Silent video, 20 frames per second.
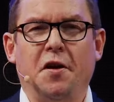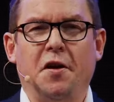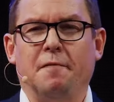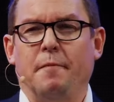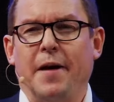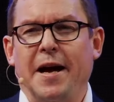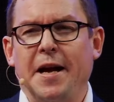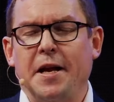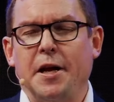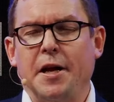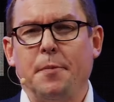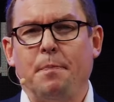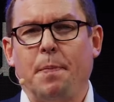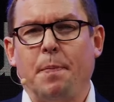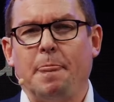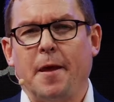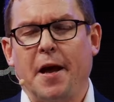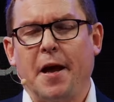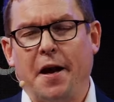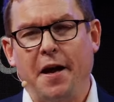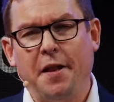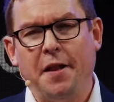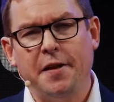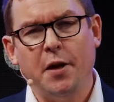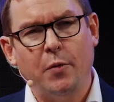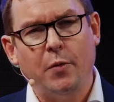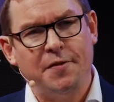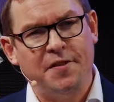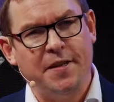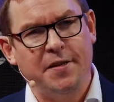of money, and I
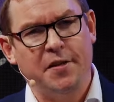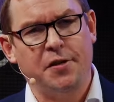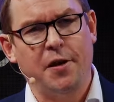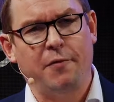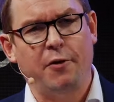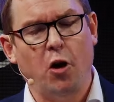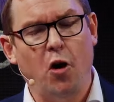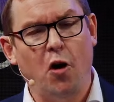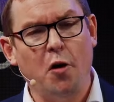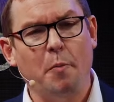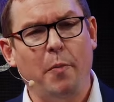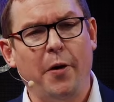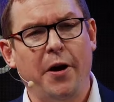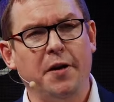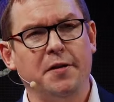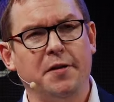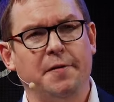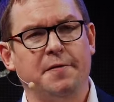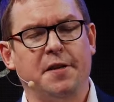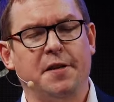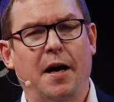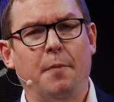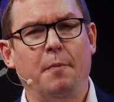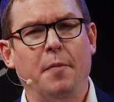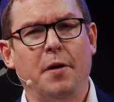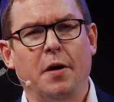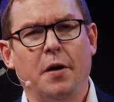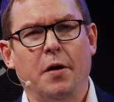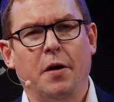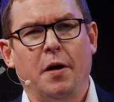think we've seen this over long periods of time,
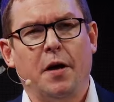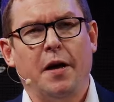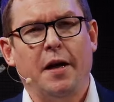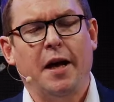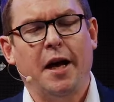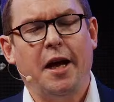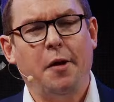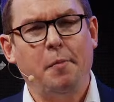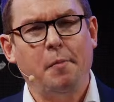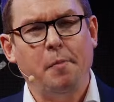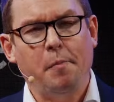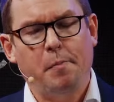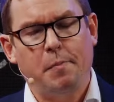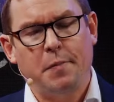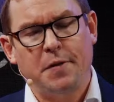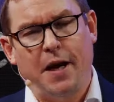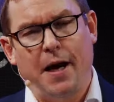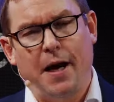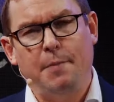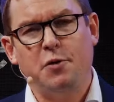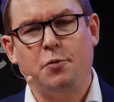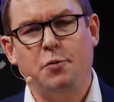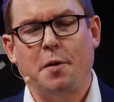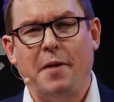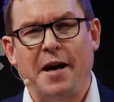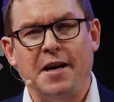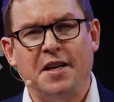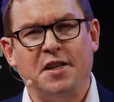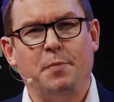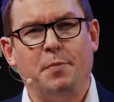in times when
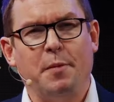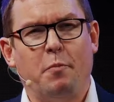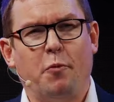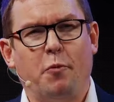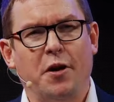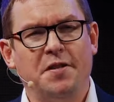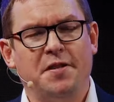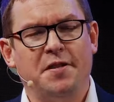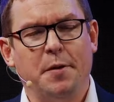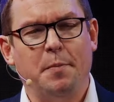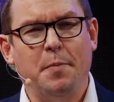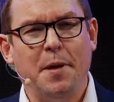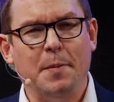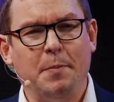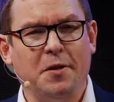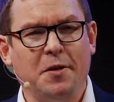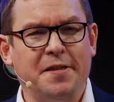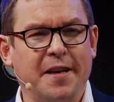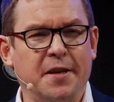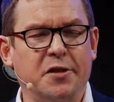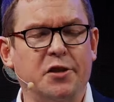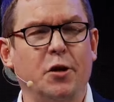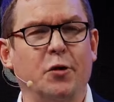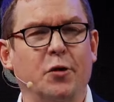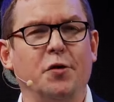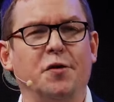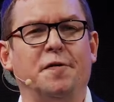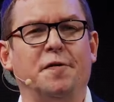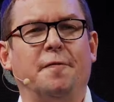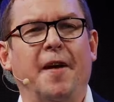money is being printed, people tend to
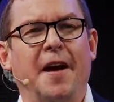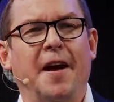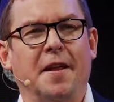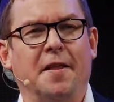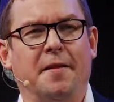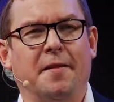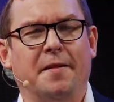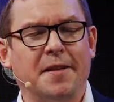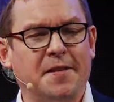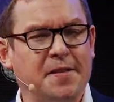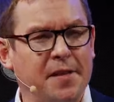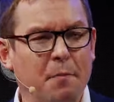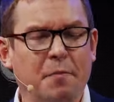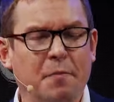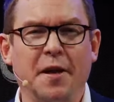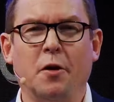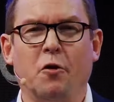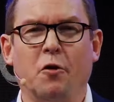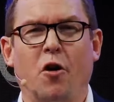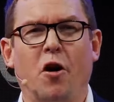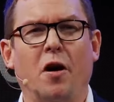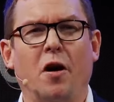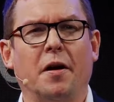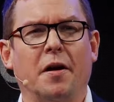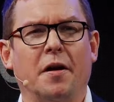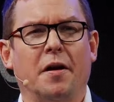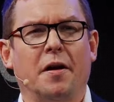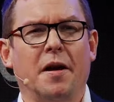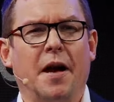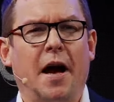lose faith. There's something wrong.
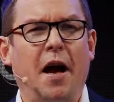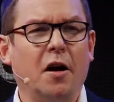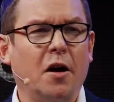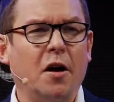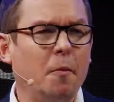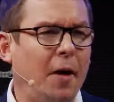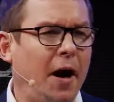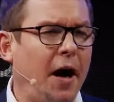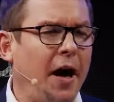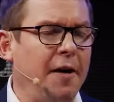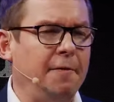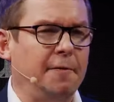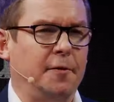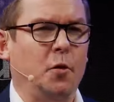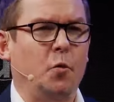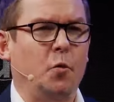How come I have to